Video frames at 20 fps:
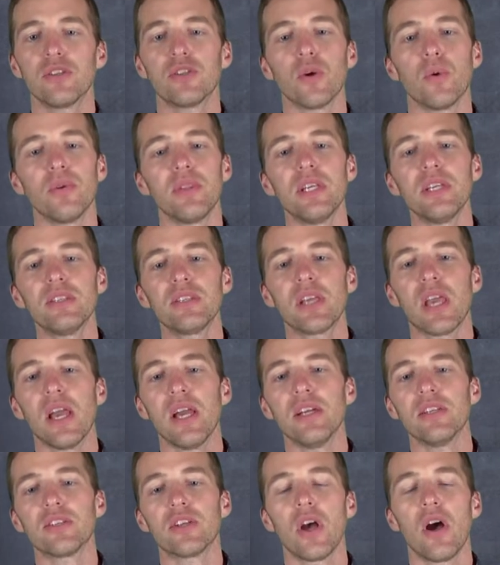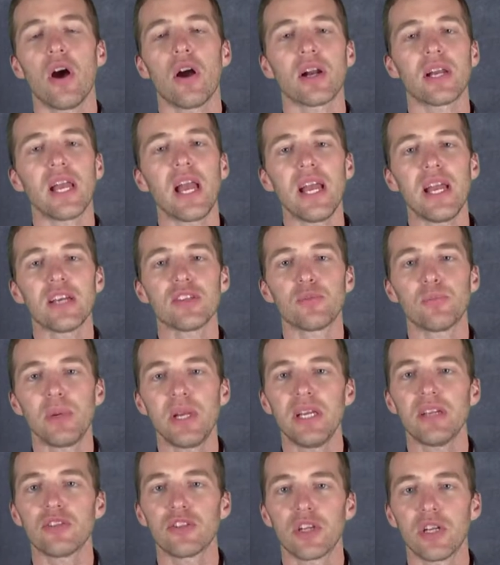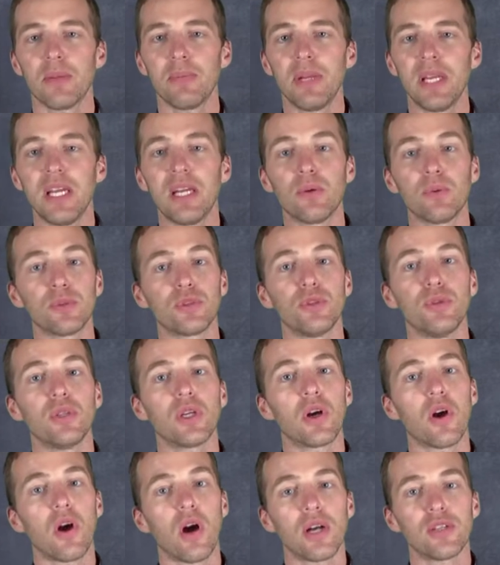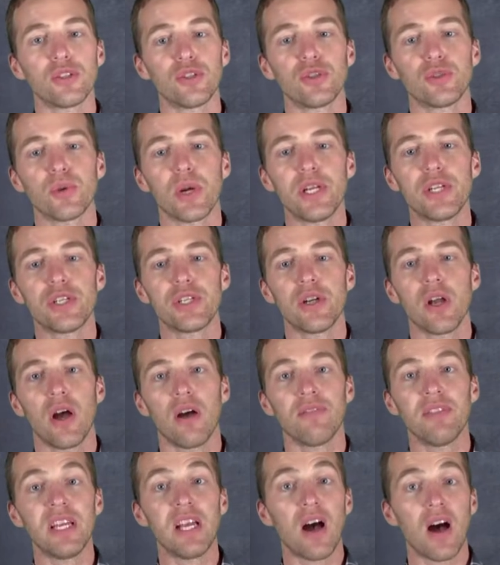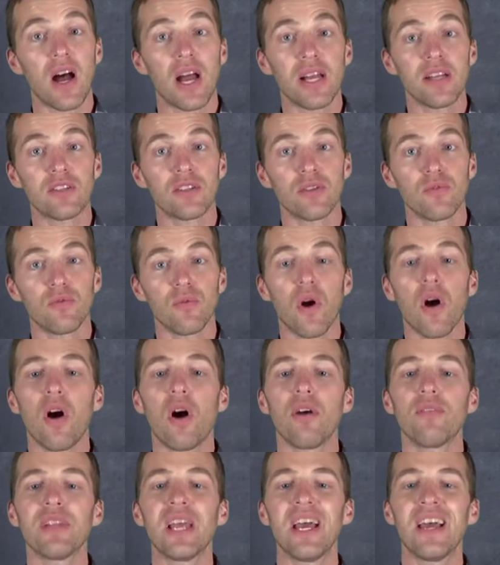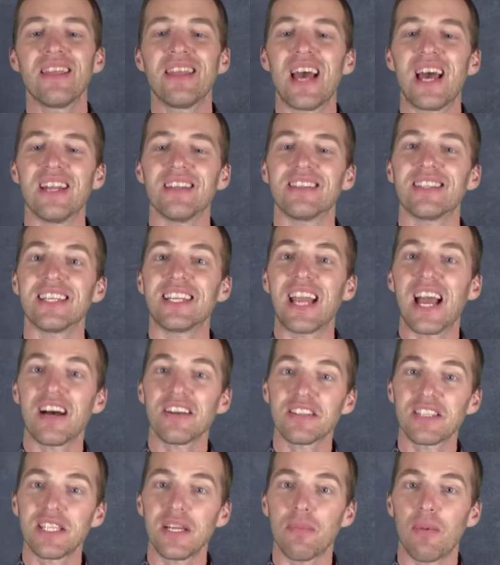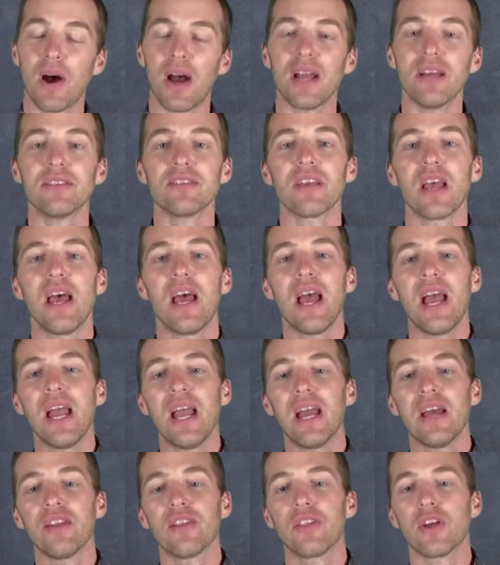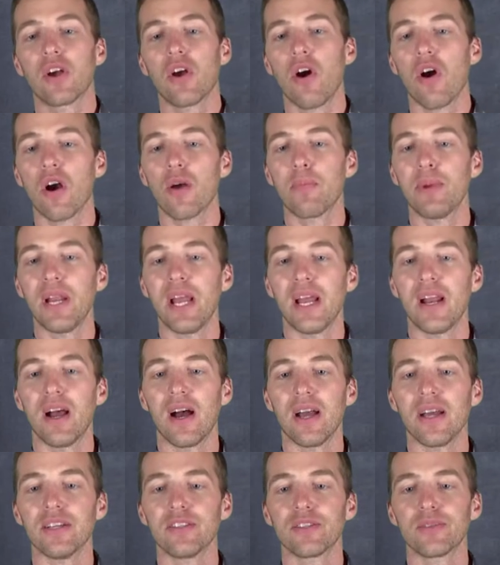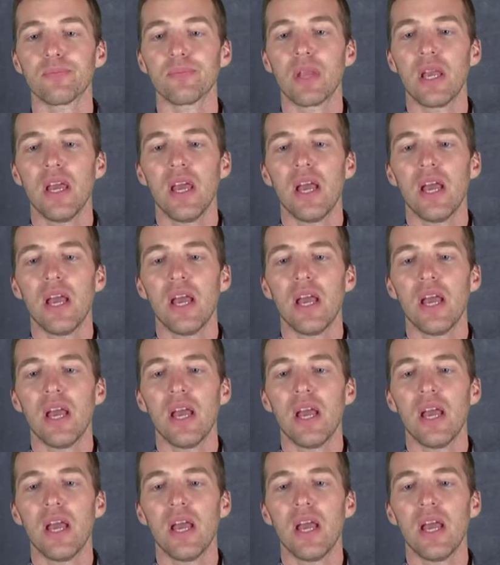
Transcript: So in this case, our KSP is going to be equal to the concentration of the ions involved, that is the calcium ions, and the carbonate ions.